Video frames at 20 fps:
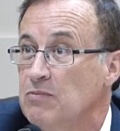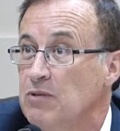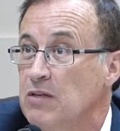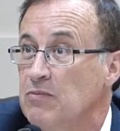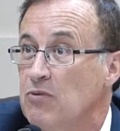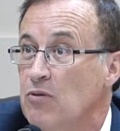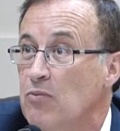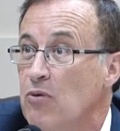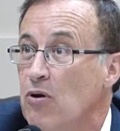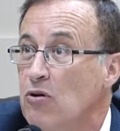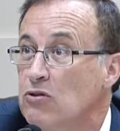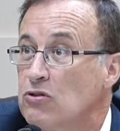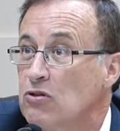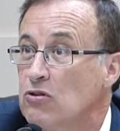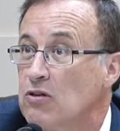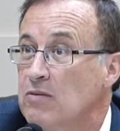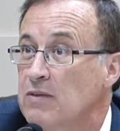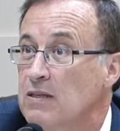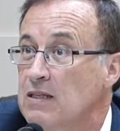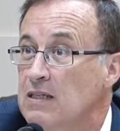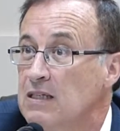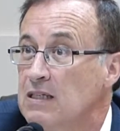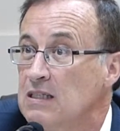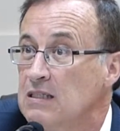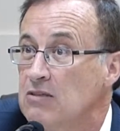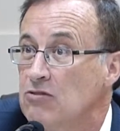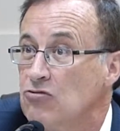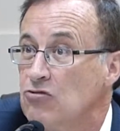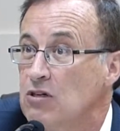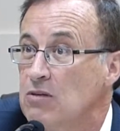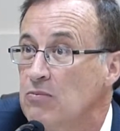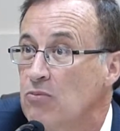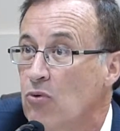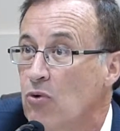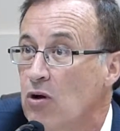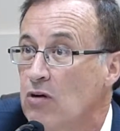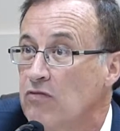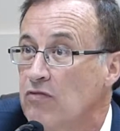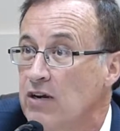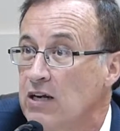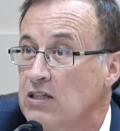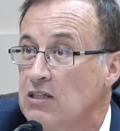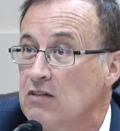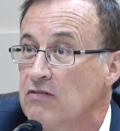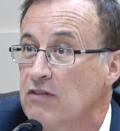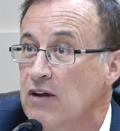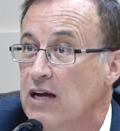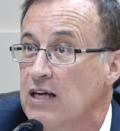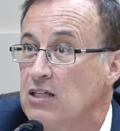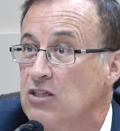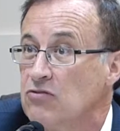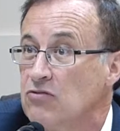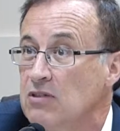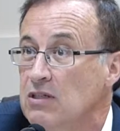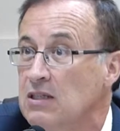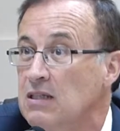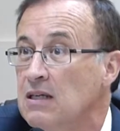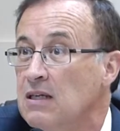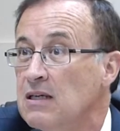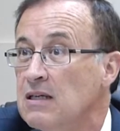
bid proposal committees, tree board, financial advisory,